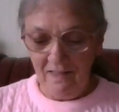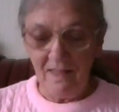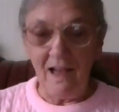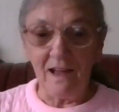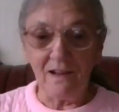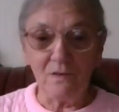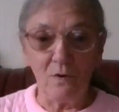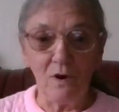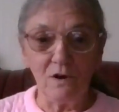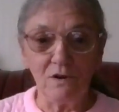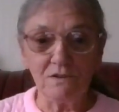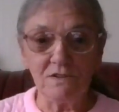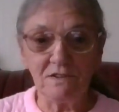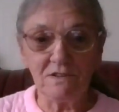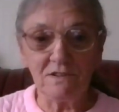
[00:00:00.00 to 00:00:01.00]
that
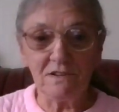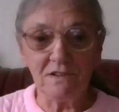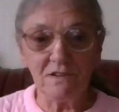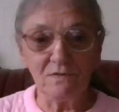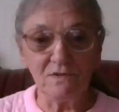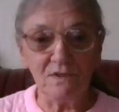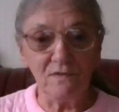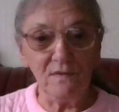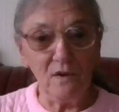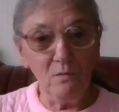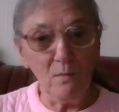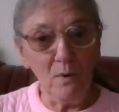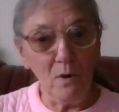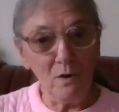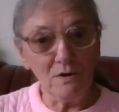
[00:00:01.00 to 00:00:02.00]
was there was a few
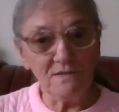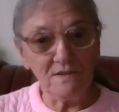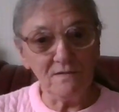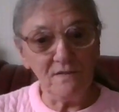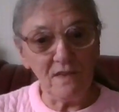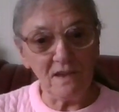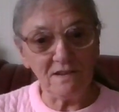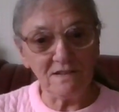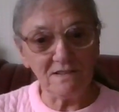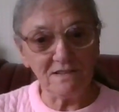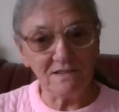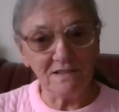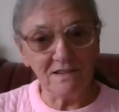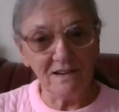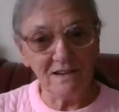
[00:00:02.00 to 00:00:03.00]
balls of
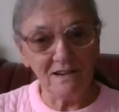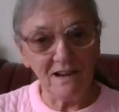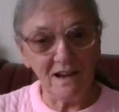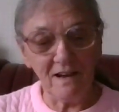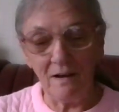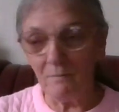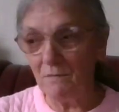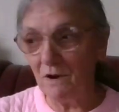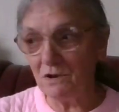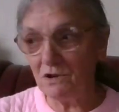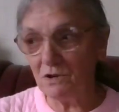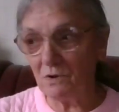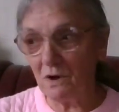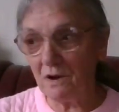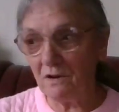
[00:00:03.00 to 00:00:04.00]
this I'm not
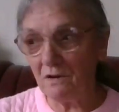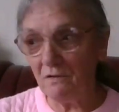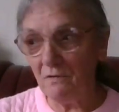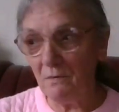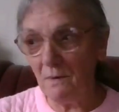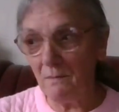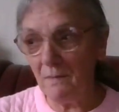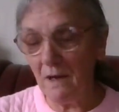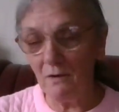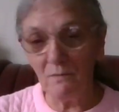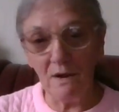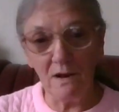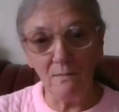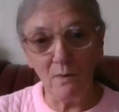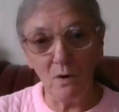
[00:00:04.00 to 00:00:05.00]
sure I can't remember how
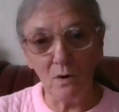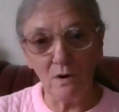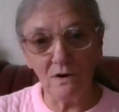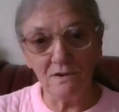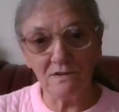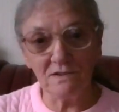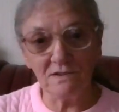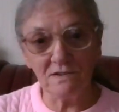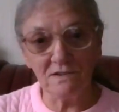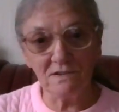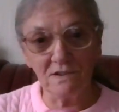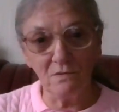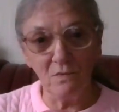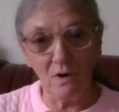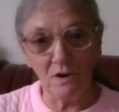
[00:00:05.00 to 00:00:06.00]
many balls
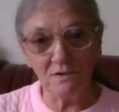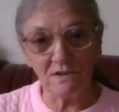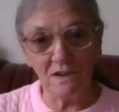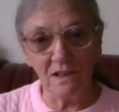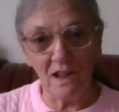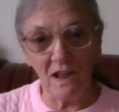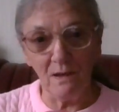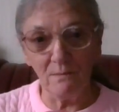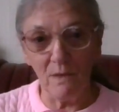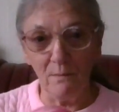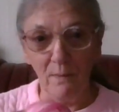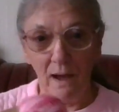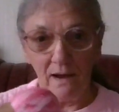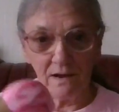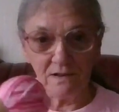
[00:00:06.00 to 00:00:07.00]
there was in the in the
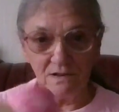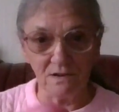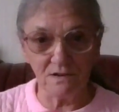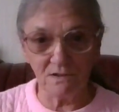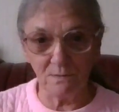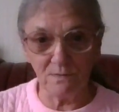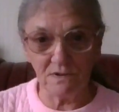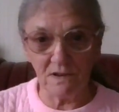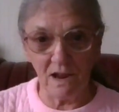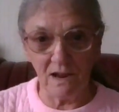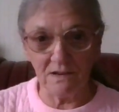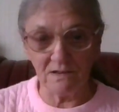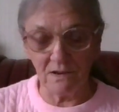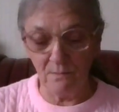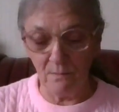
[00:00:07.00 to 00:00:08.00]
packets it's
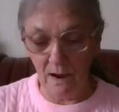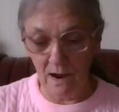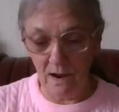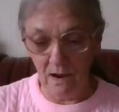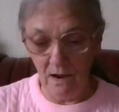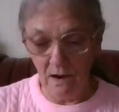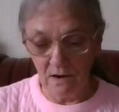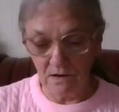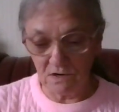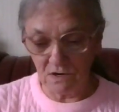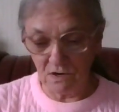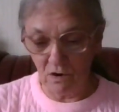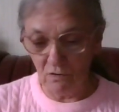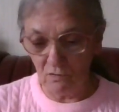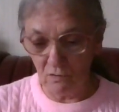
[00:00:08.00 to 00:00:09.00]
upstairs in my
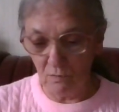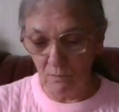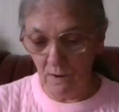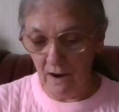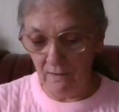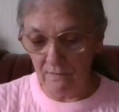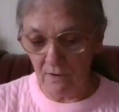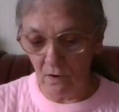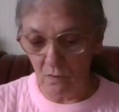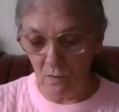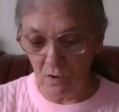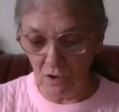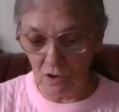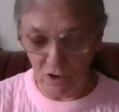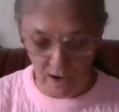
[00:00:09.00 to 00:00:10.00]
stockroom. I'd have to go
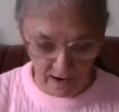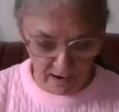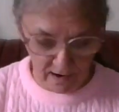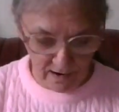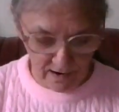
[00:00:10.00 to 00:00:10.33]
and check.